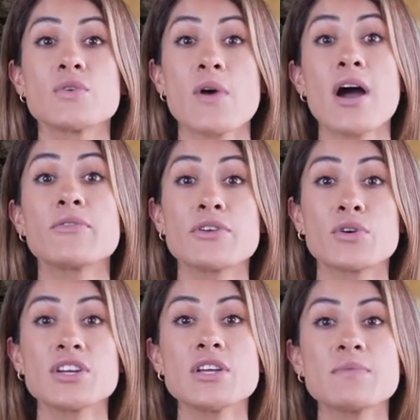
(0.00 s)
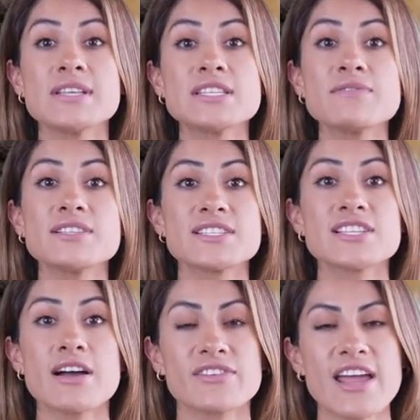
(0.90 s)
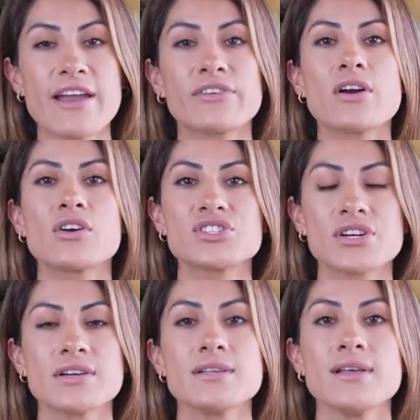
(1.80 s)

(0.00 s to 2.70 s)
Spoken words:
long before humans even discovered agriculture.